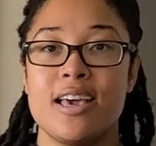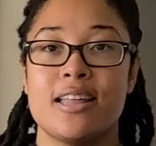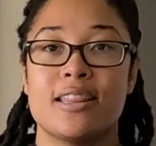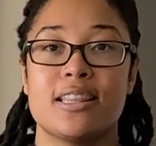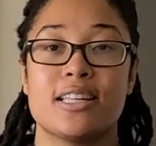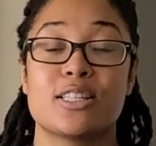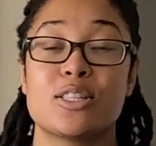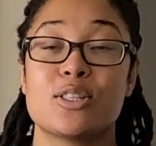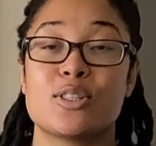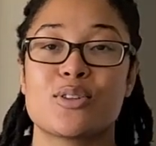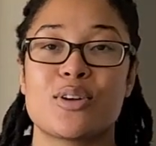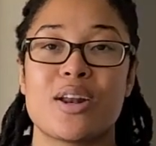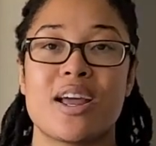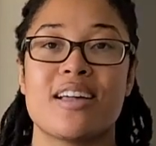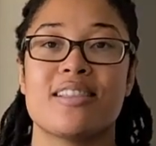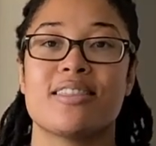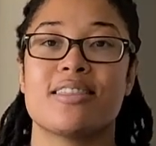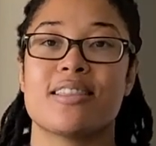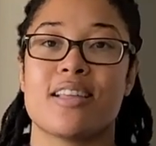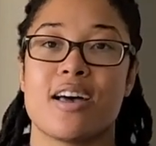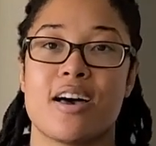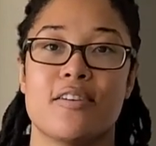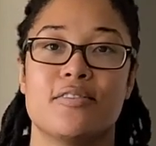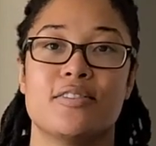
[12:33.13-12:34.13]
This is what I
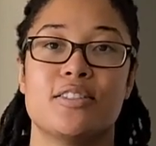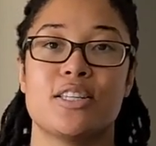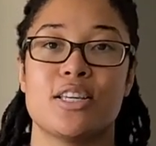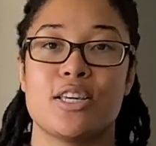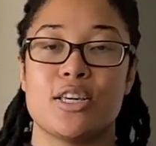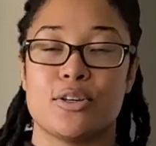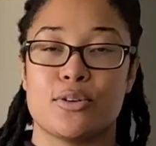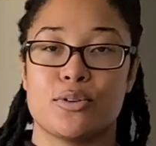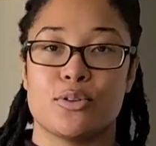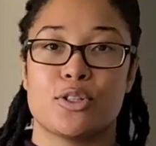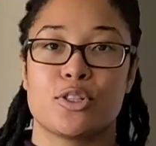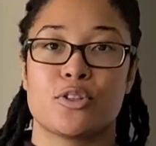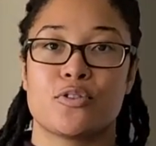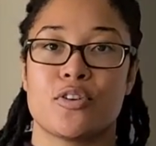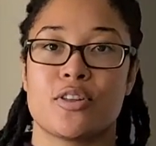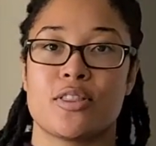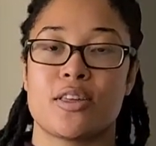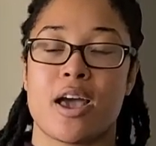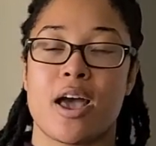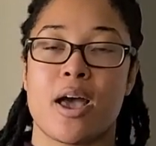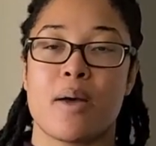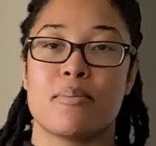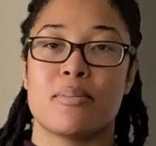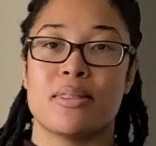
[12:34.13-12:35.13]
love to use for
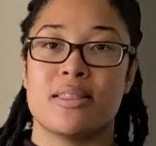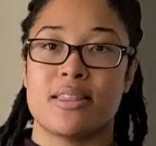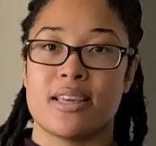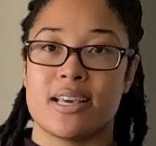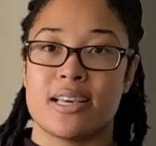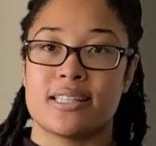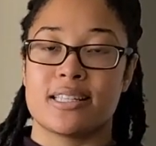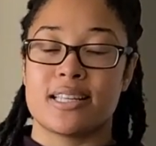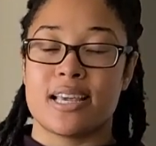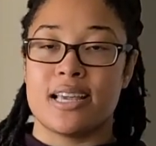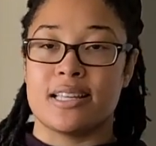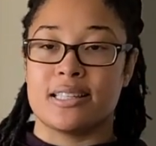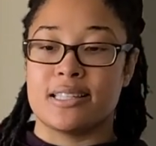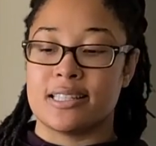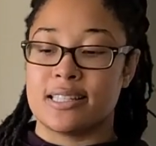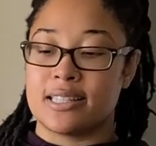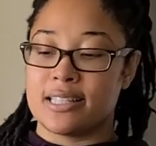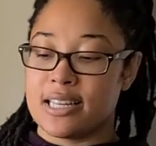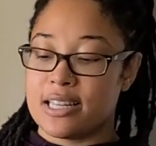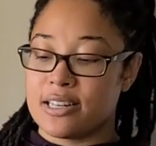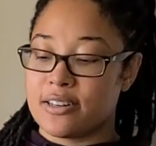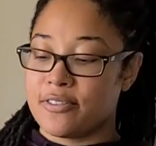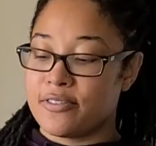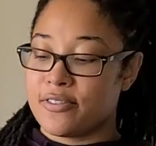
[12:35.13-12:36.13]
them, this and
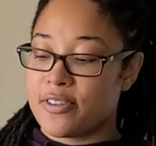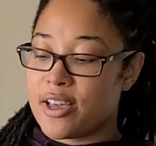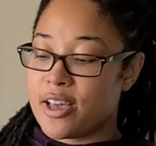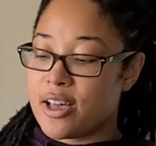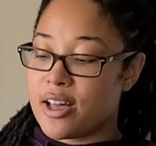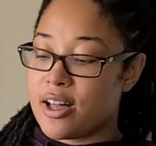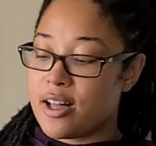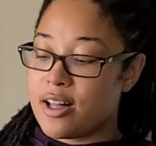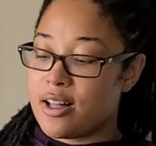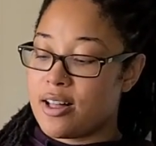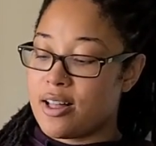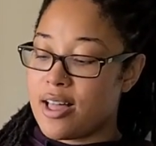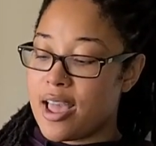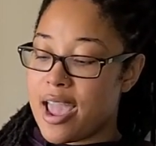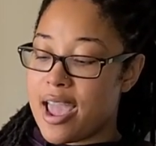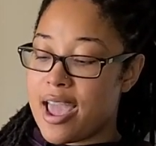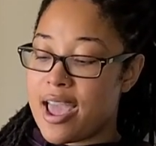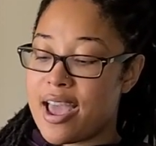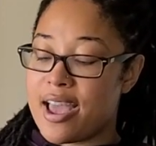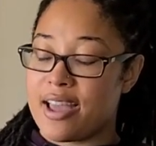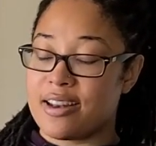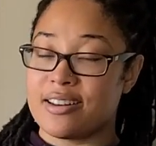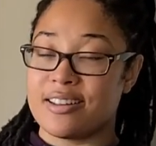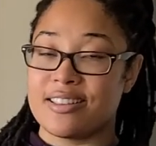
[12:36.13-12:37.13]
Cetaphil,
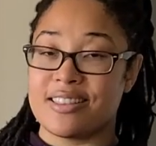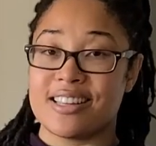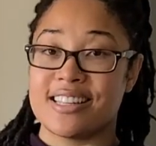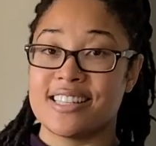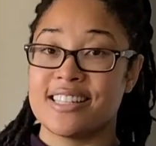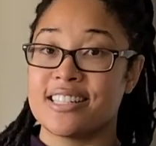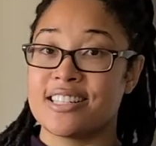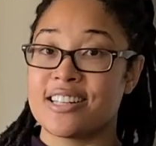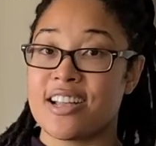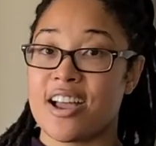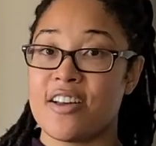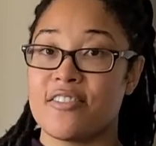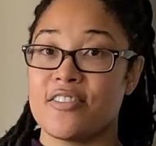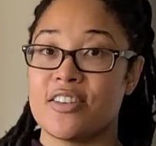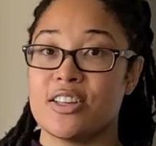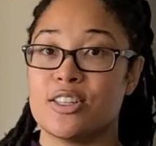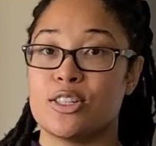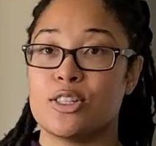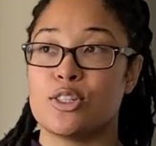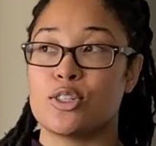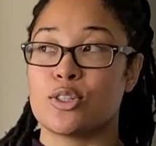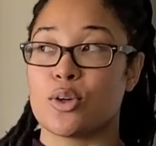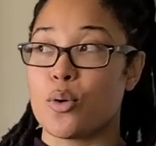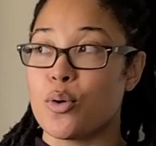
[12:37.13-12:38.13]
and this stuff
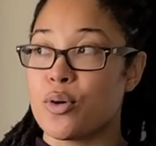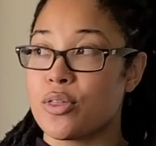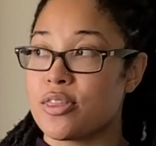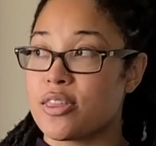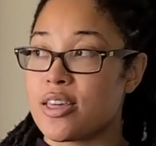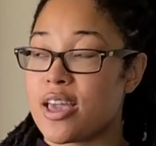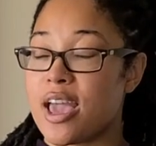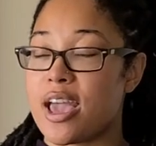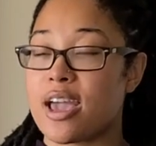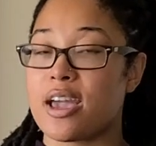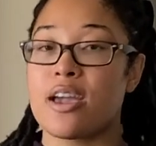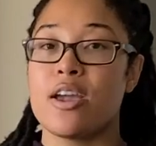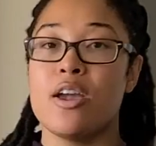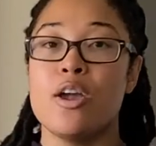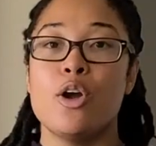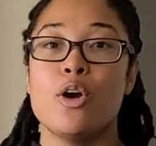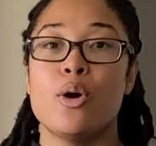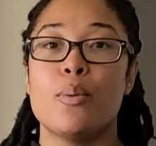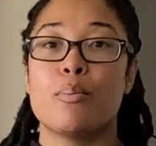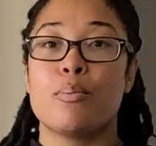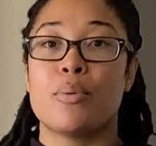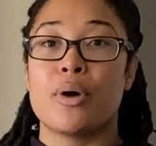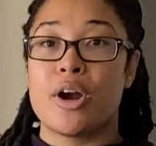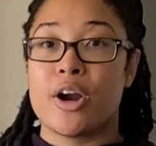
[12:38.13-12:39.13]
is so thick,
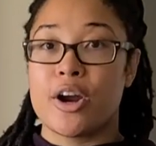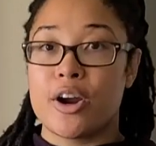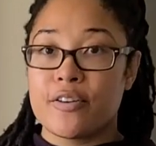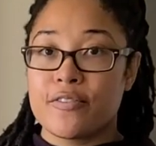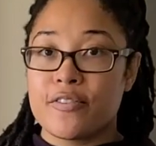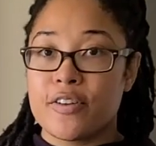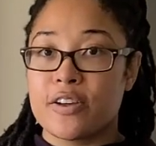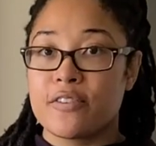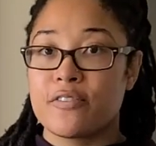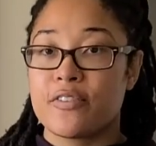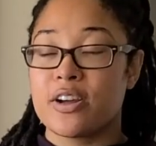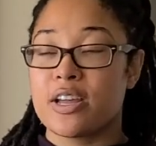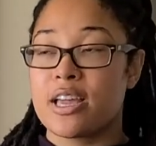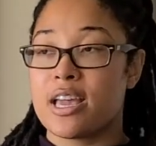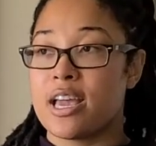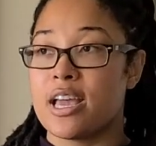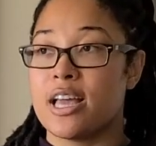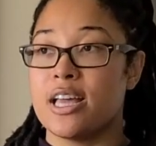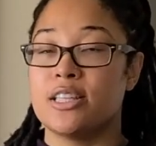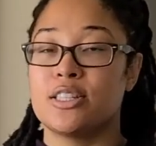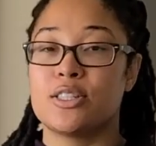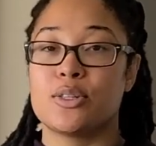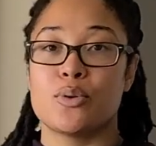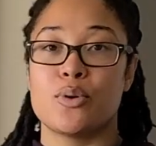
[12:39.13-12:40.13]
perfect for
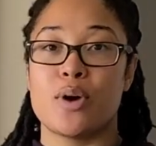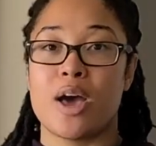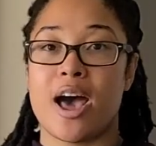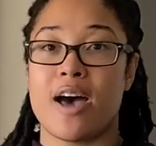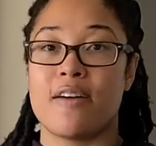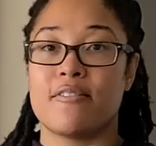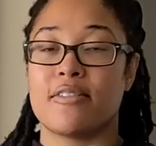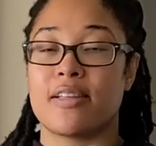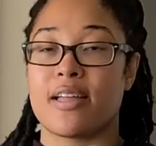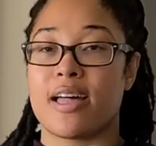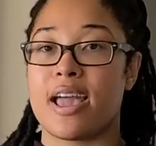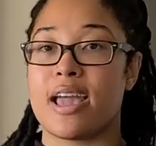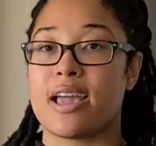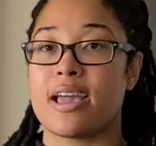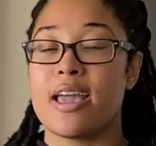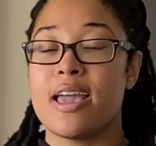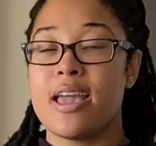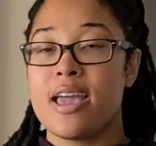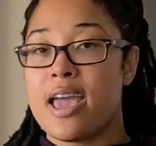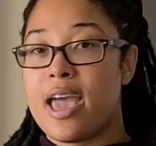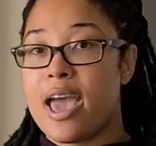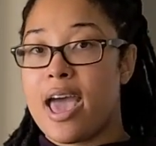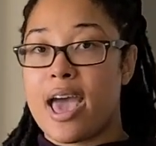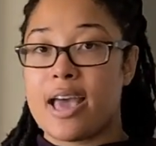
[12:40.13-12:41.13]
kids who have like
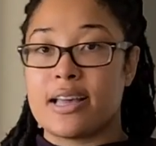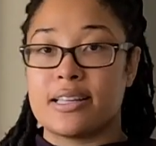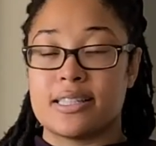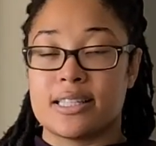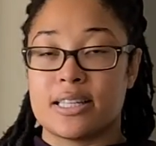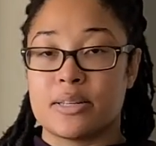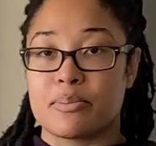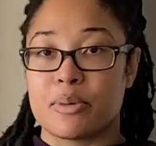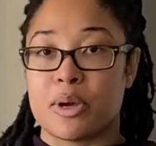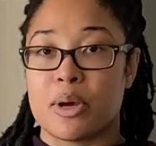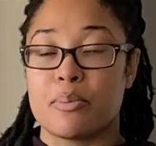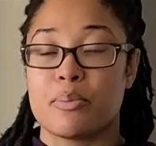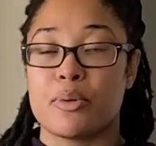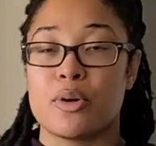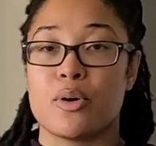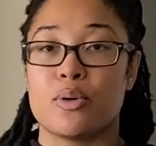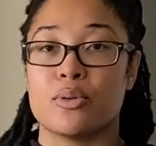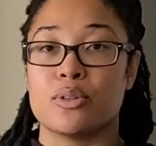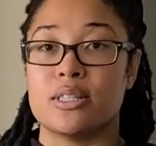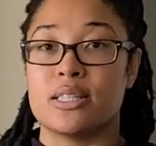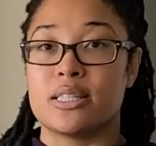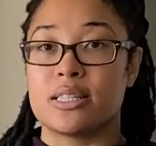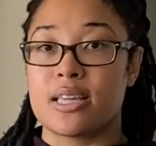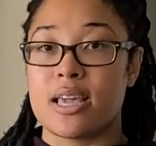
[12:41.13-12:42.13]
eczema
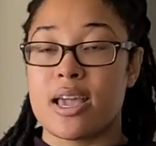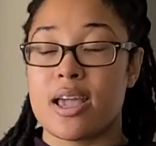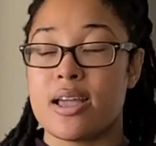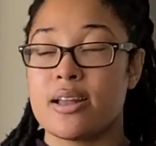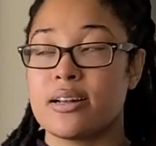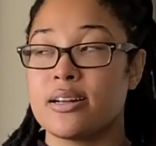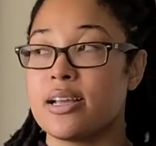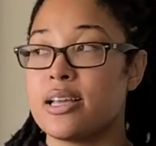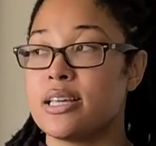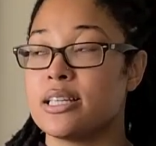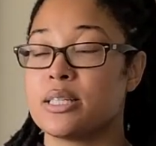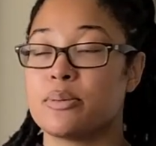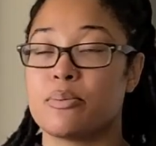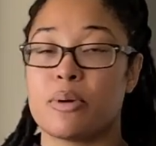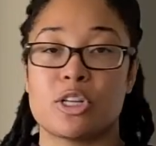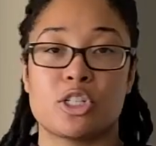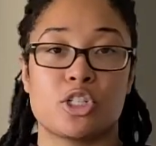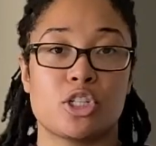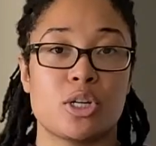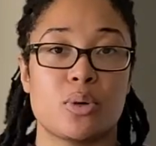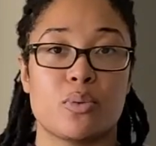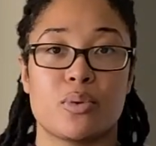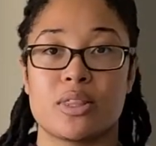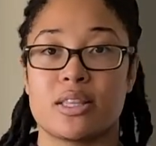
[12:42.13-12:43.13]
prone skin,
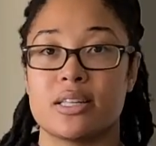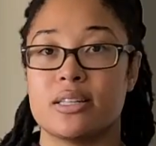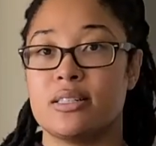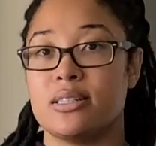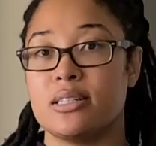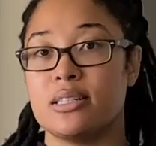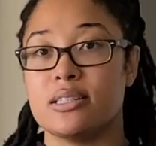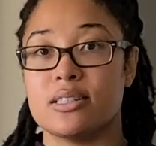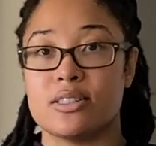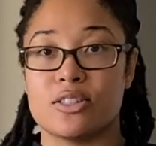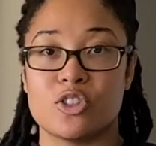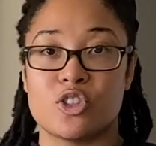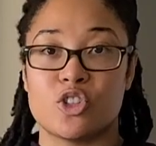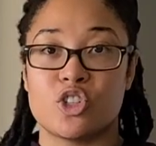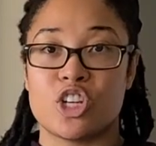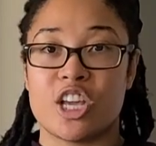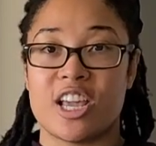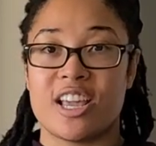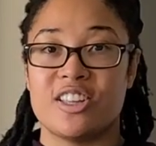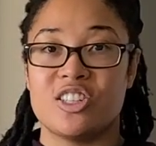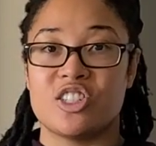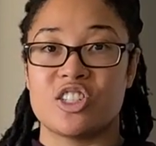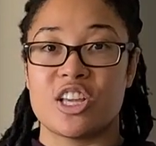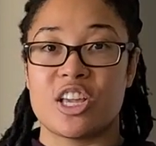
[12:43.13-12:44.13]
especially with the seasons
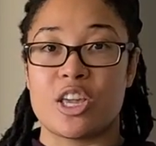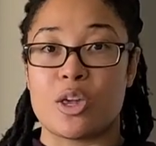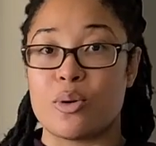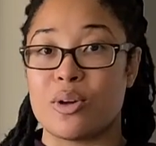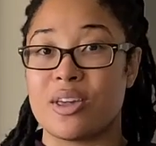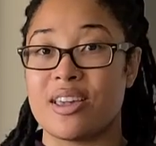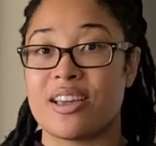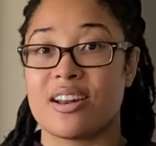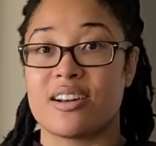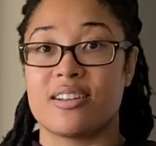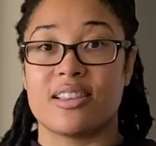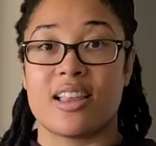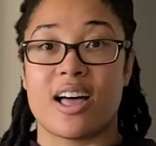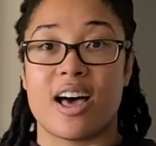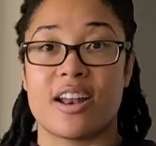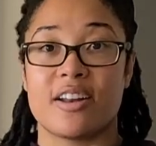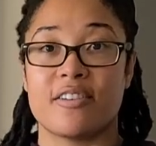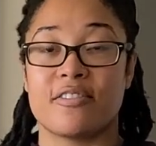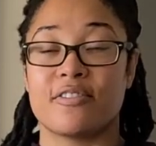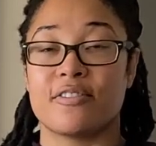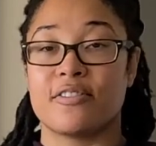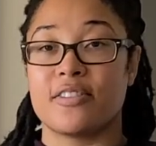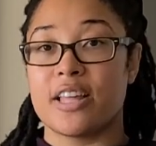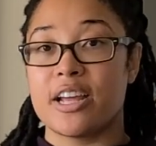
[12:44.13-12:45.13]
changing. You can get a lot
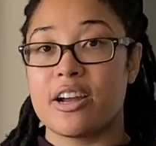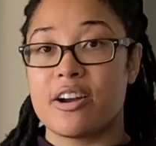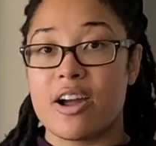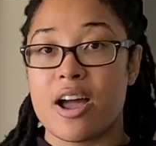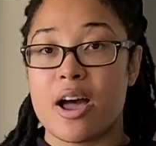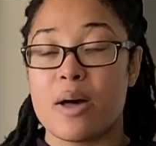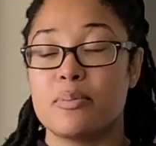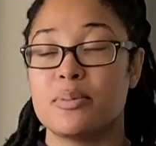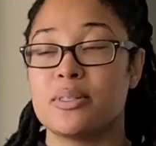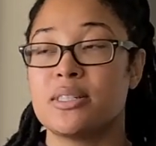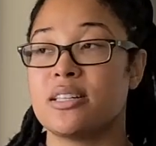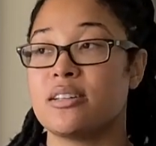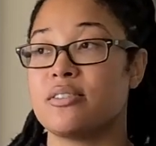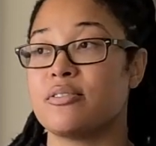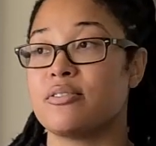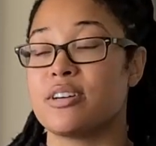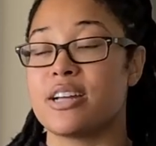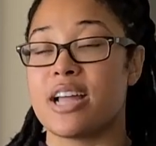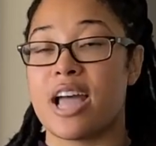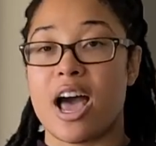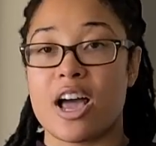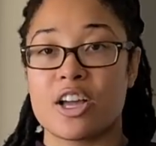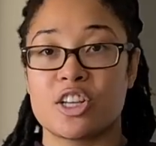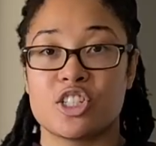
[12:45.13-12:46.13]
of flare-ups and
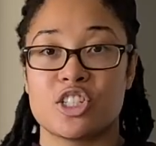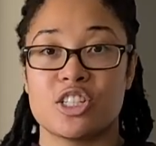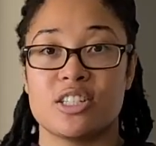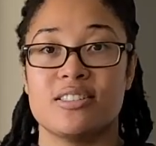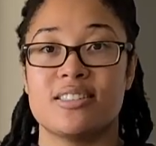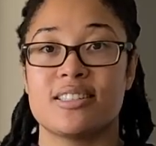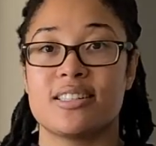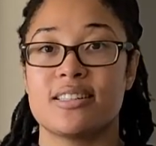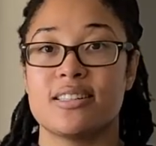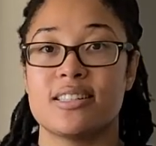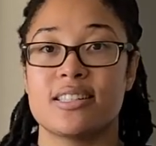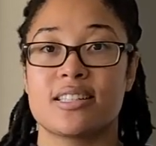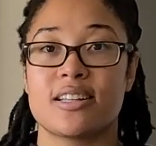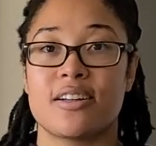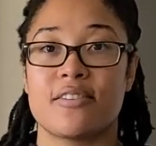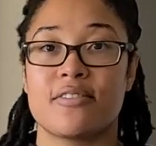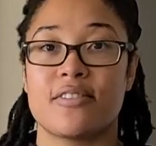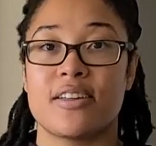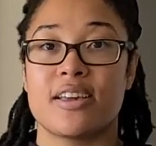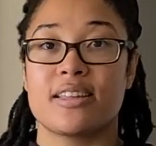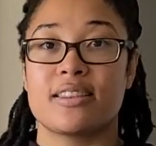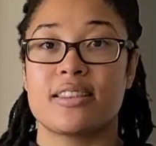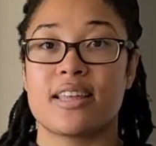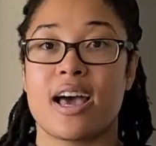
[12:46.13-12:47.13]
reactions and stuff
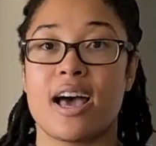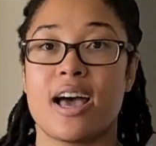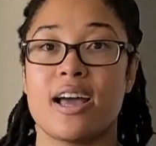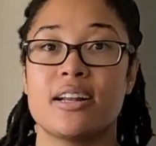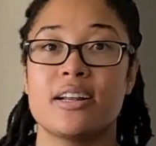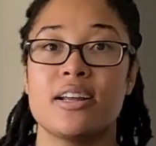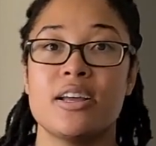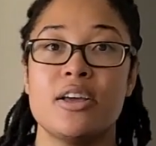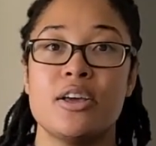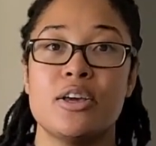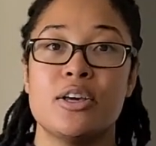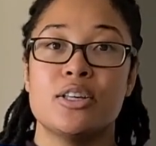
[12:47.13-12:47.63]
like that.